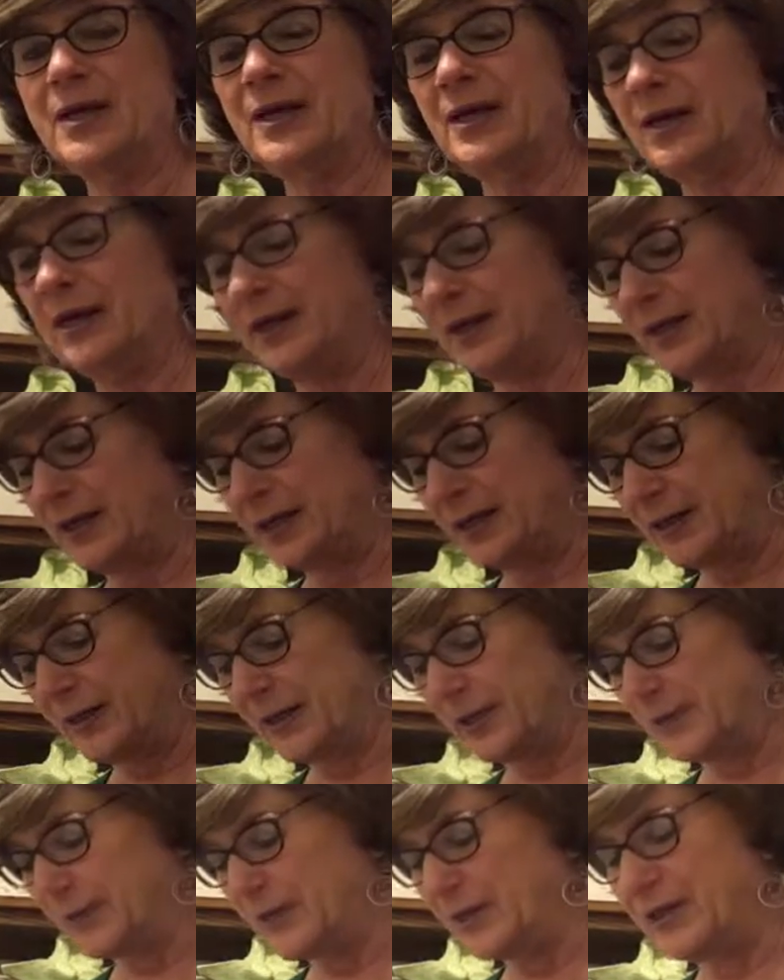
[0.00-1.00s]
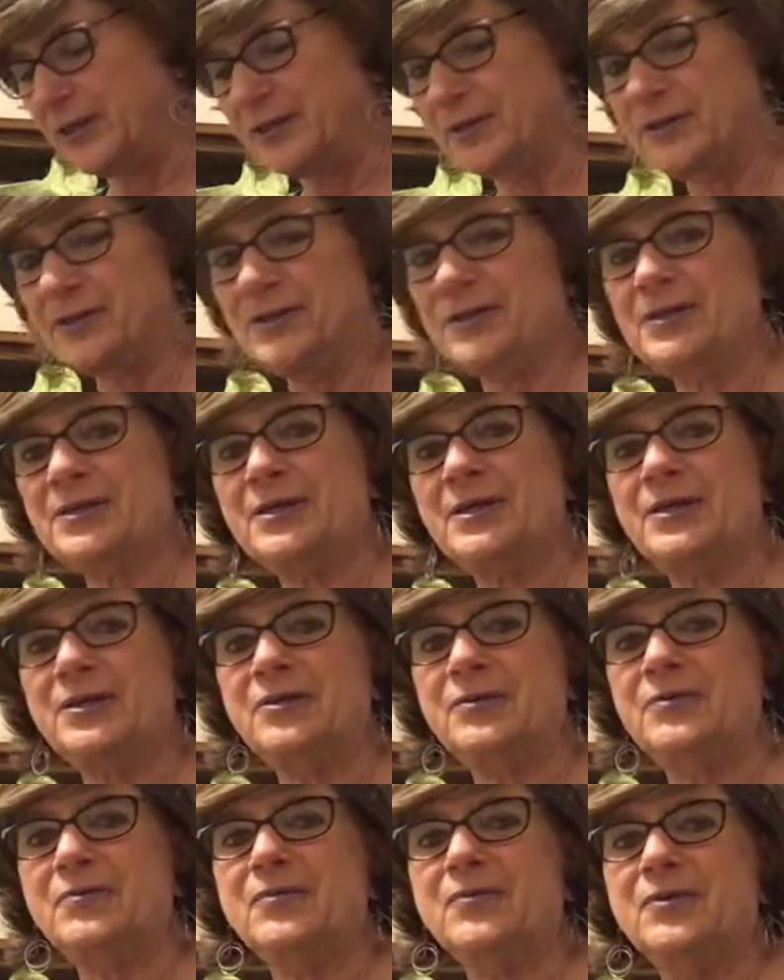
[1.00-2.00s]
And it just kind
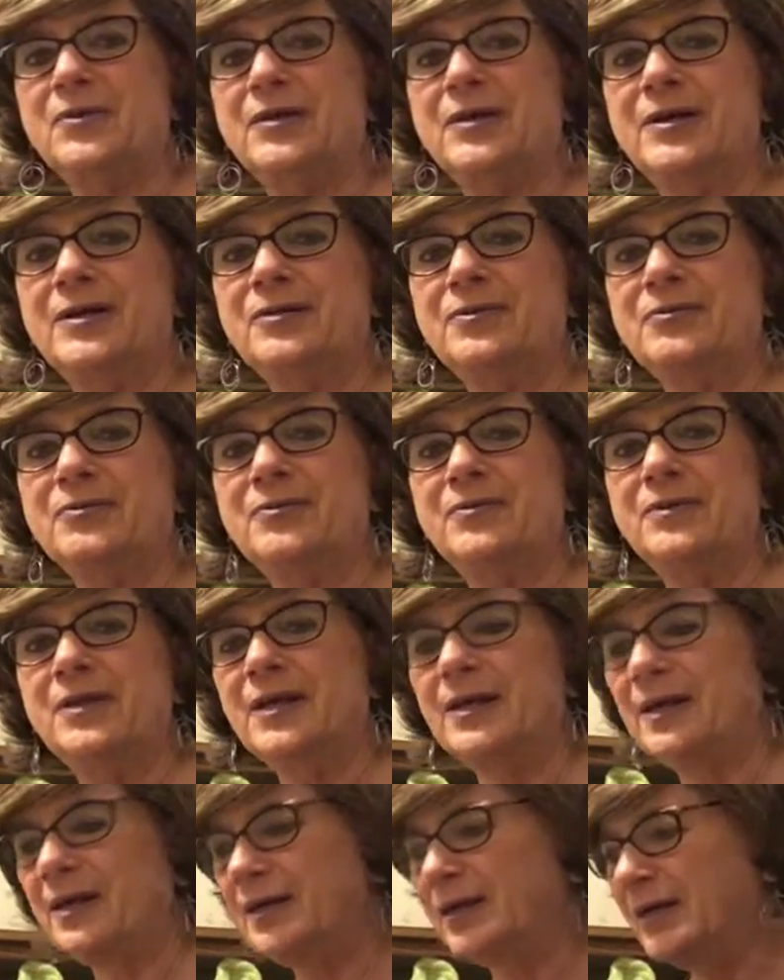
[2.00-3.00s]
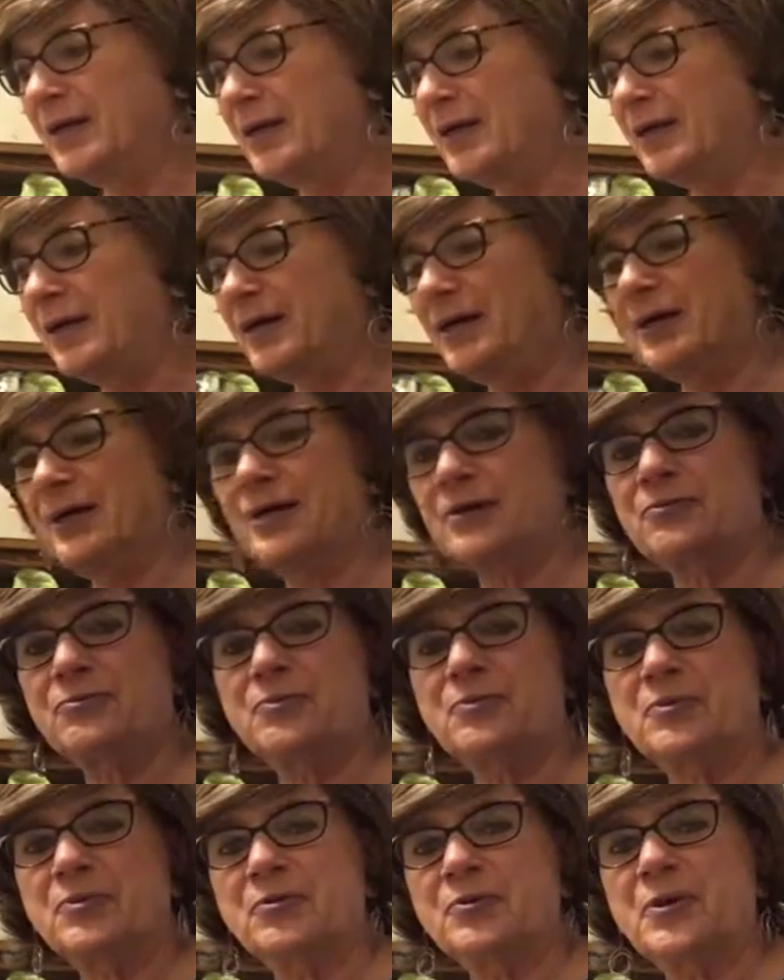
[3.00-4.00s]
of
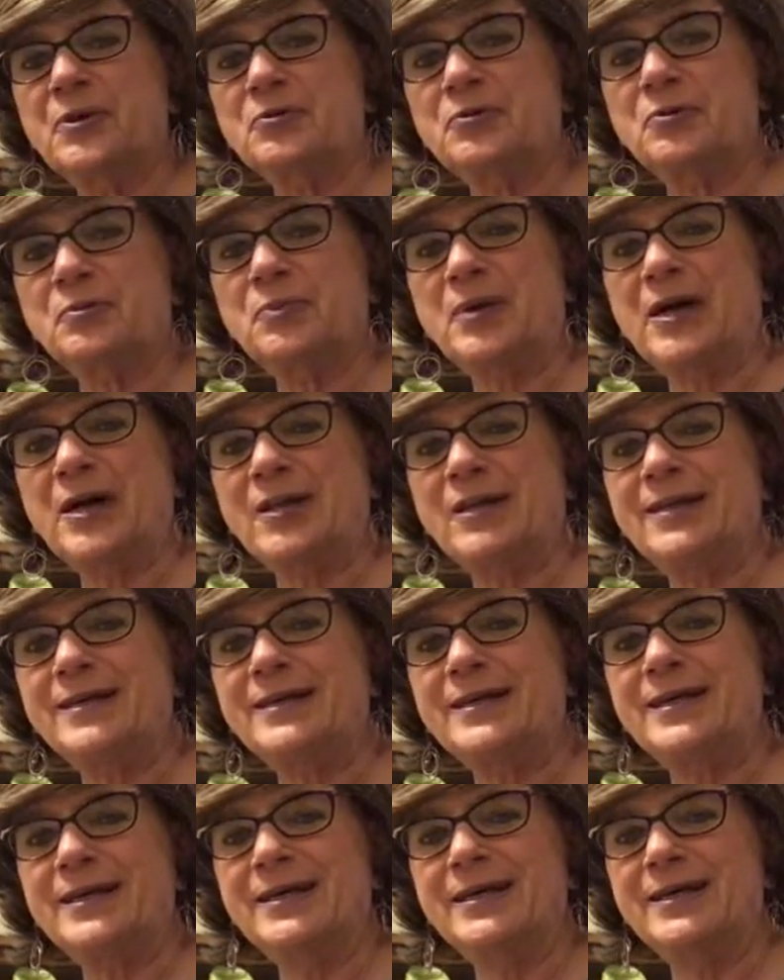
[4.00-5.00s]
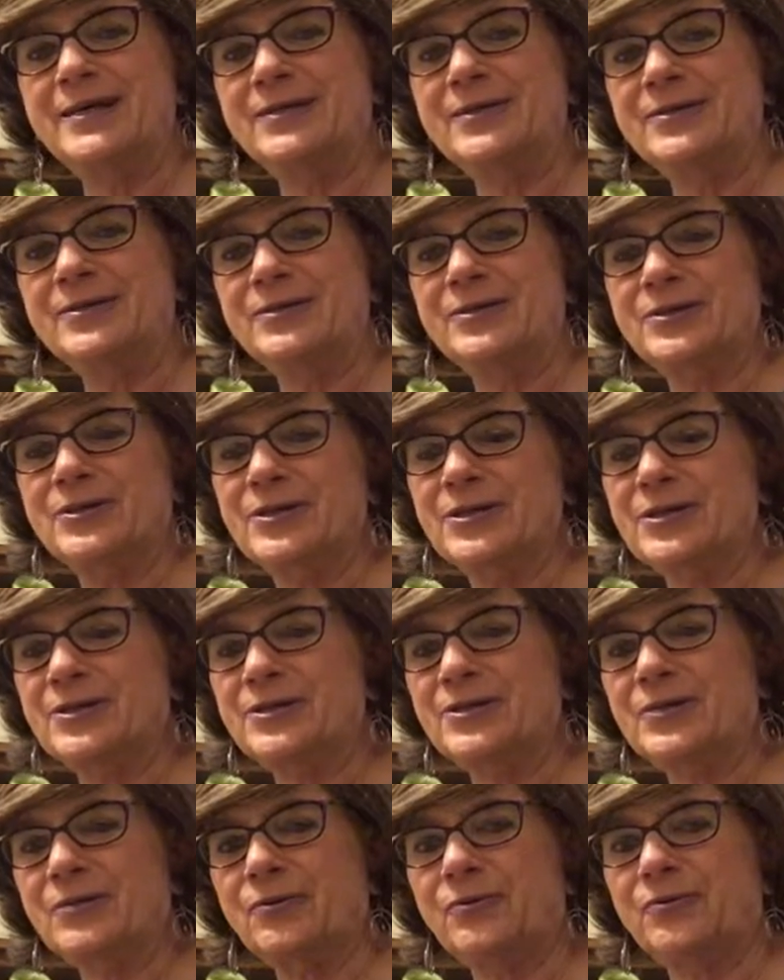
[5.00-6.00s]
trips around your palate and
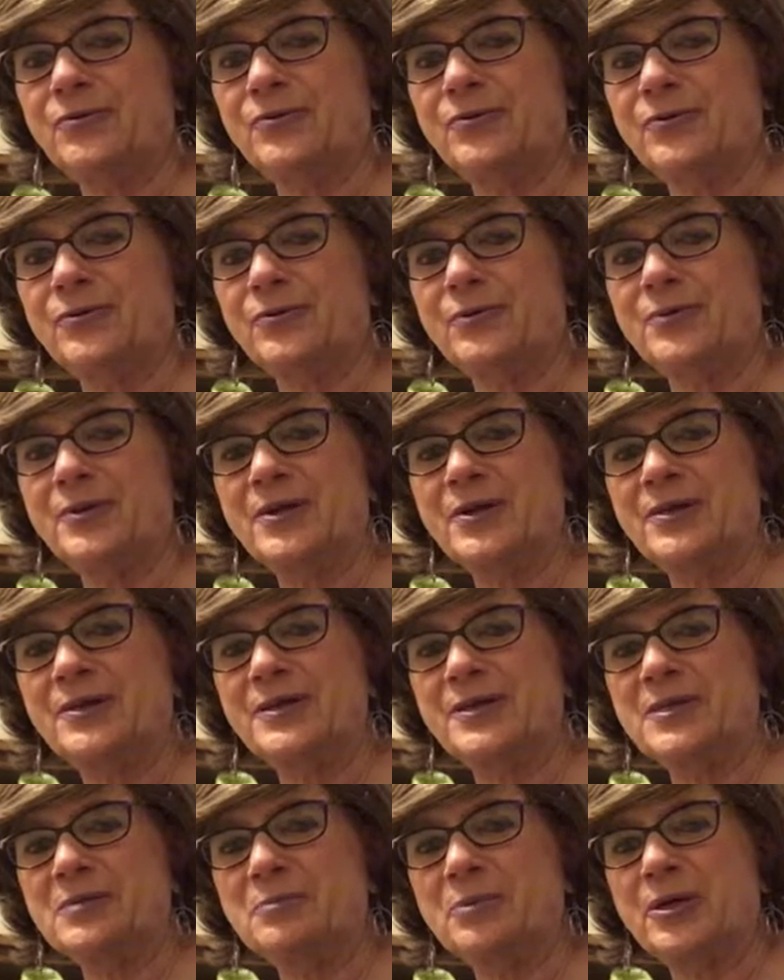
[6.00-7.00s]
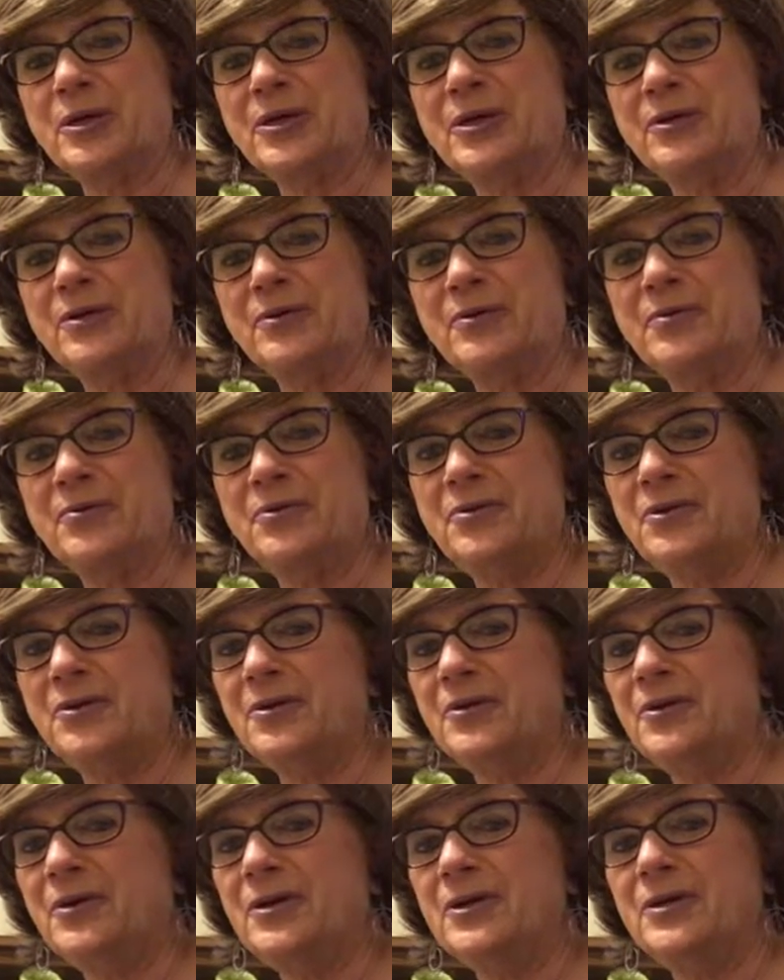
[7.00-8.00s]
just tickles a little bit of the taste bud here or
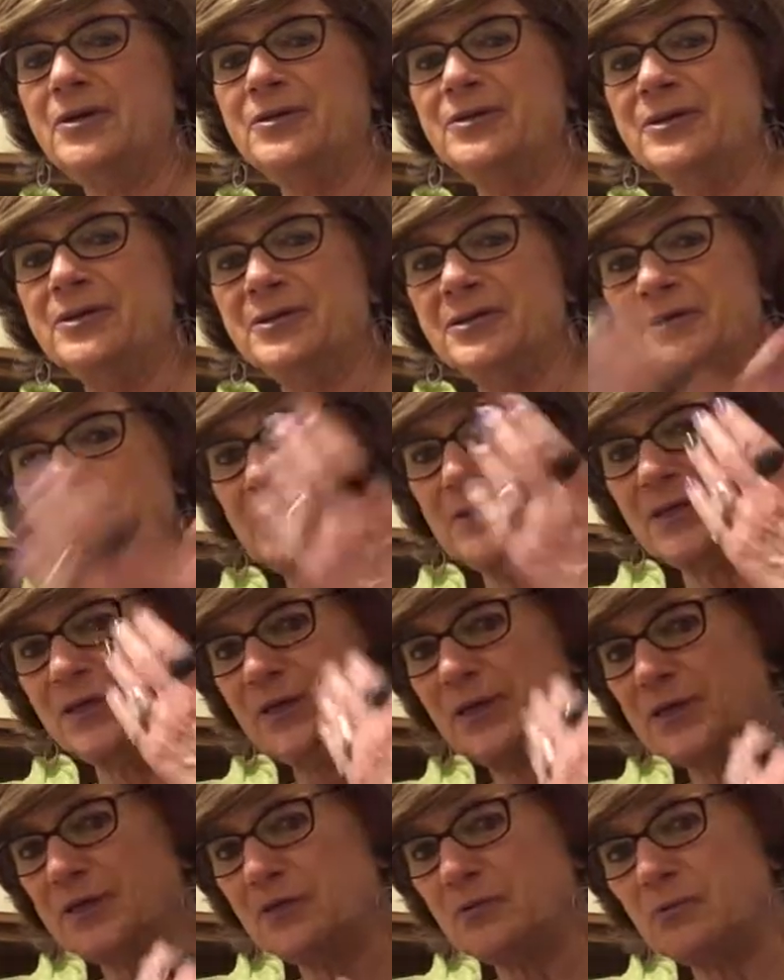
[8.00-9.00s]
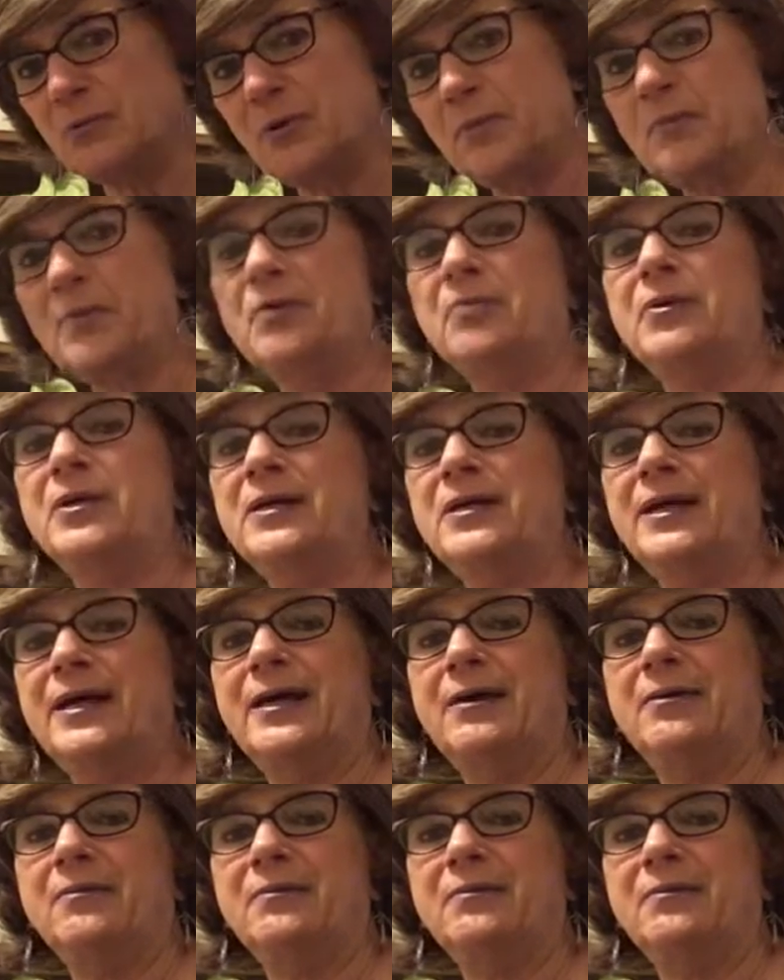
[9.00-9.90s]
there, and it just gives a nice warmth going down.